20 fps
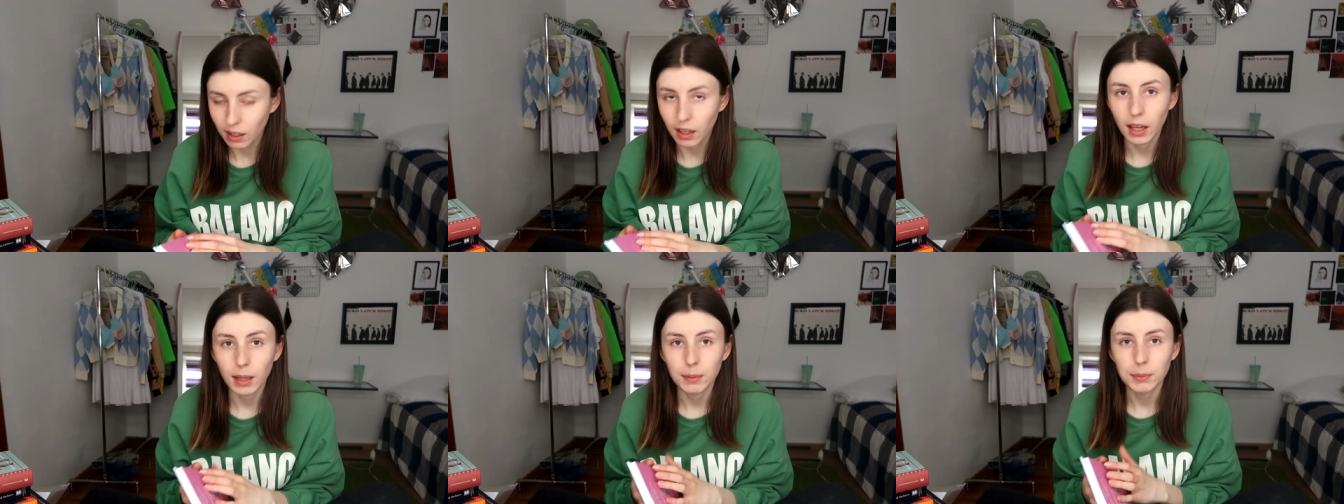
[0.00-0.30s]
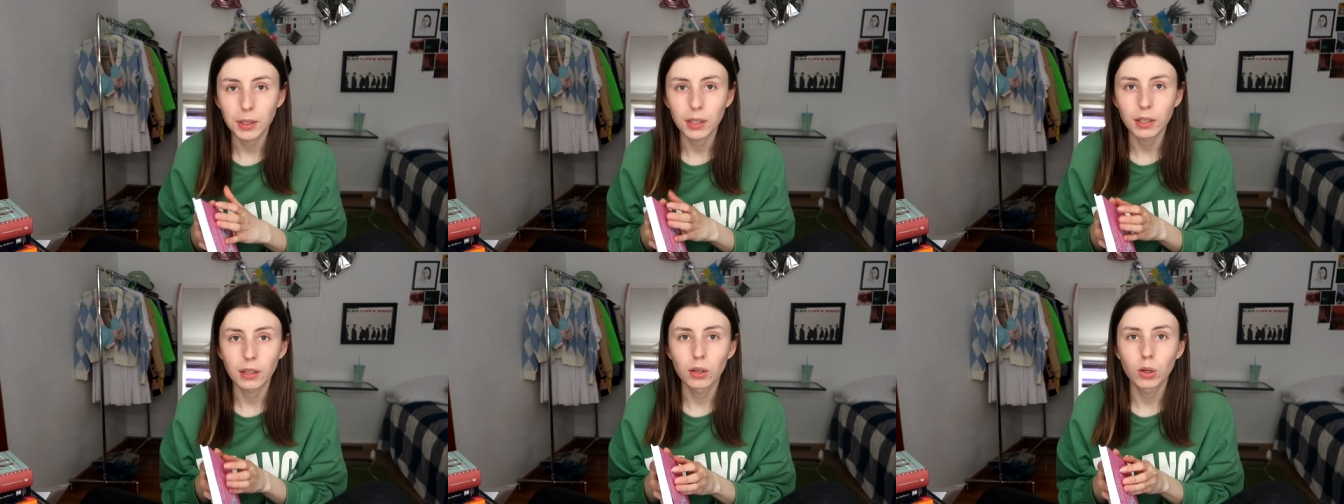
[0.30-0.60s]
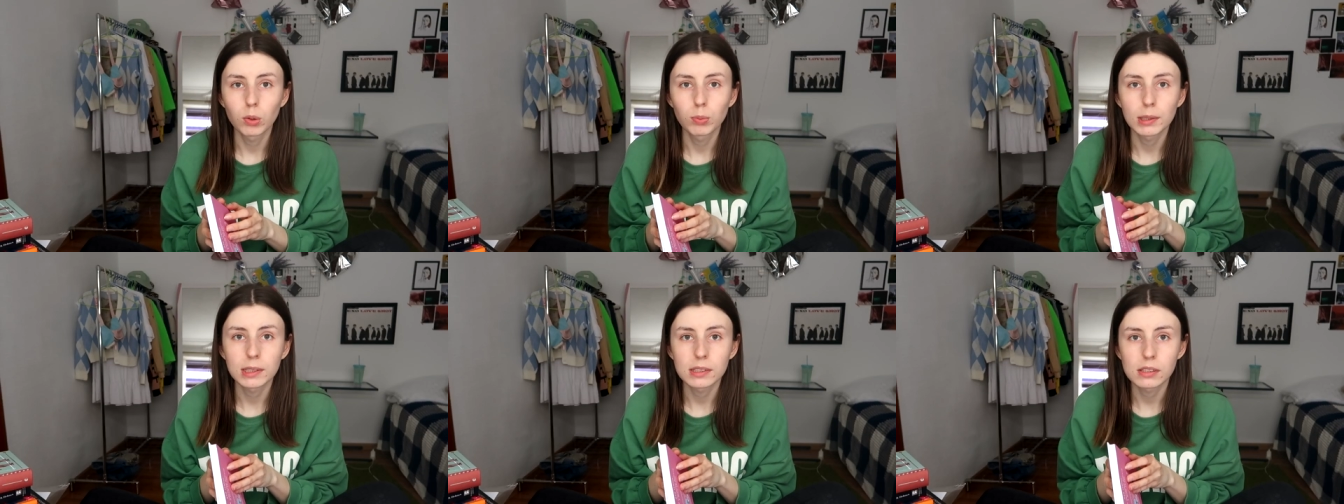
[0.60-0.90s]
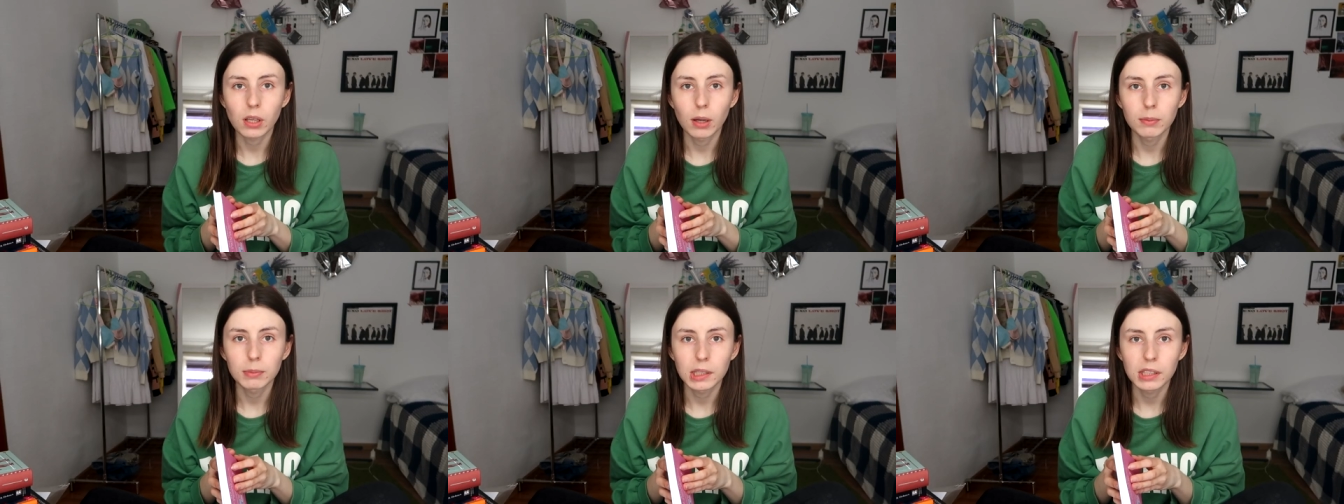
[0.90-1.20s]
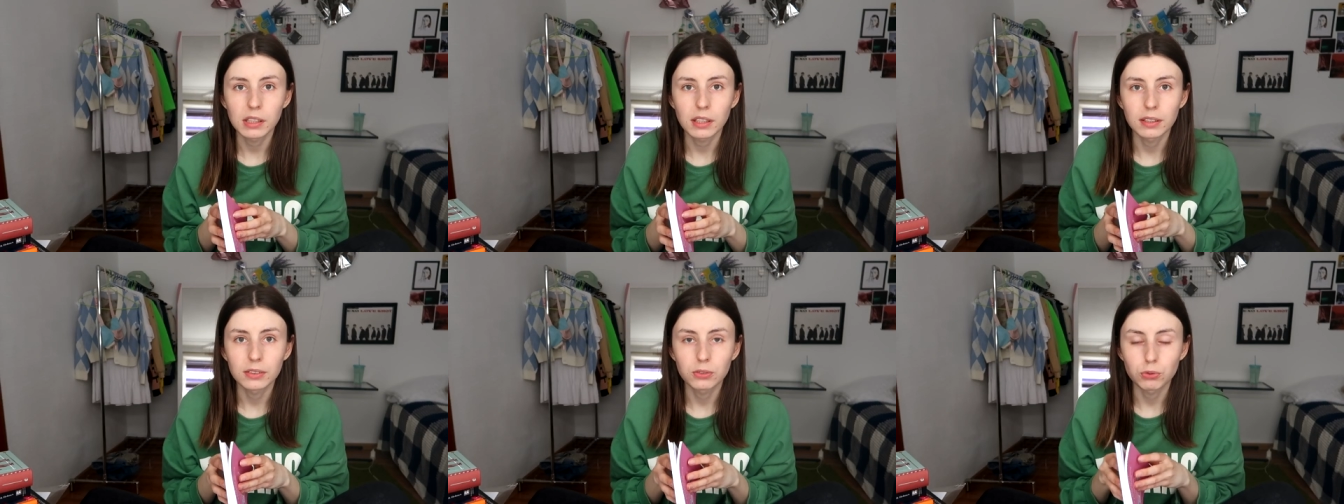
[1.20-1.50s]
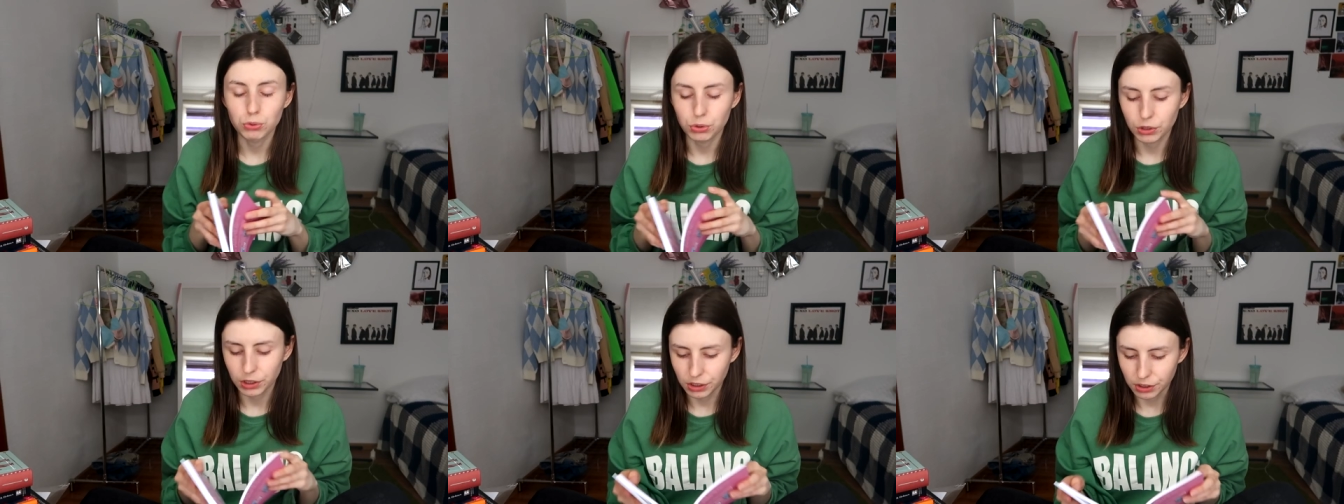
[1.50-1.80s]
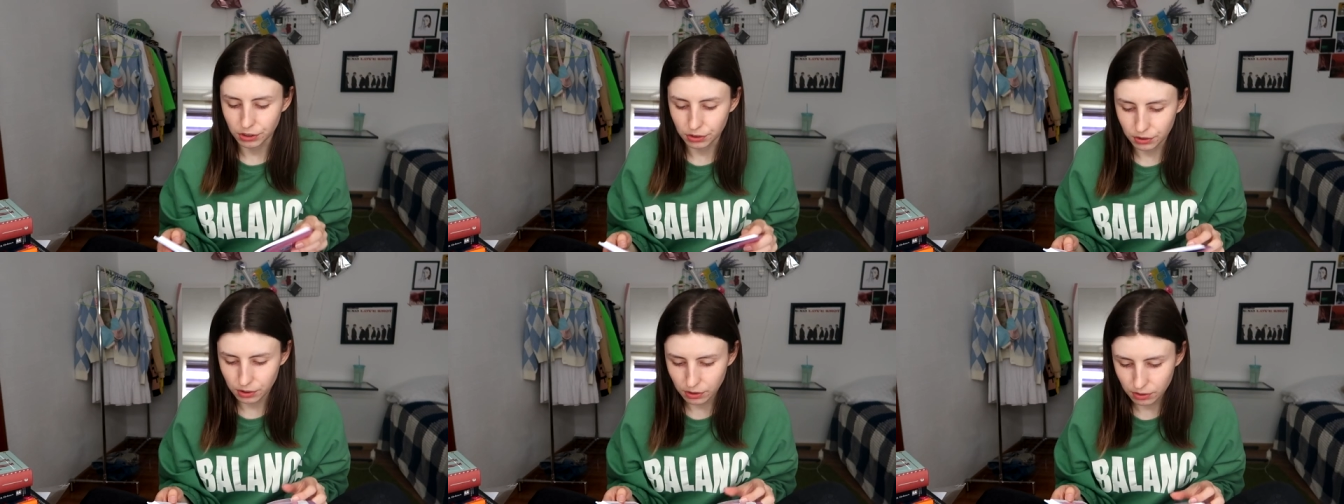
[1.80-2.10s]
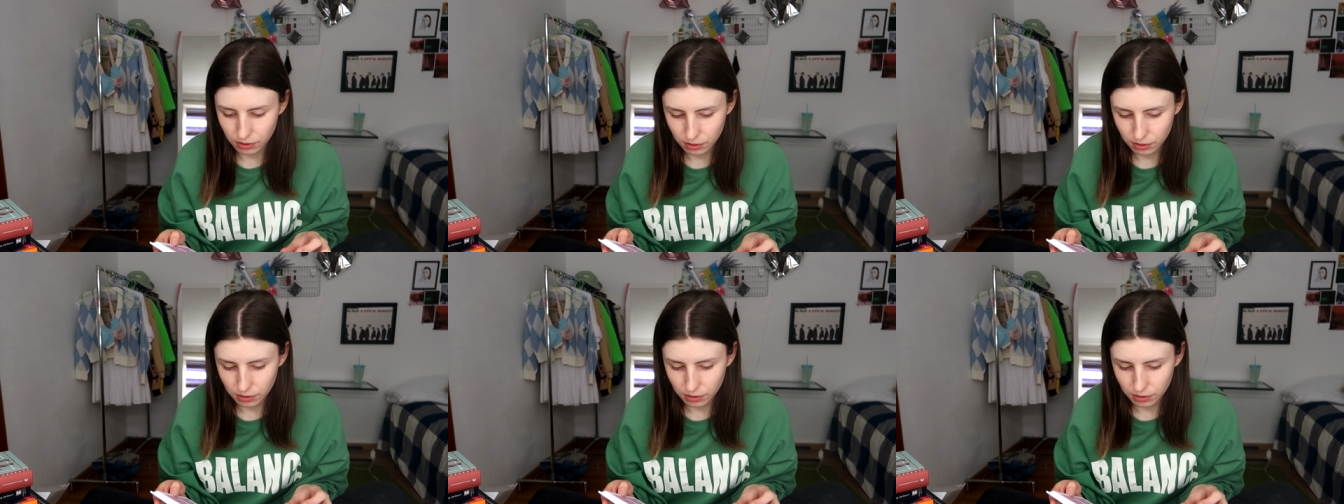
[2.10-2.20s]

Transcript: I'm gonna open something and read.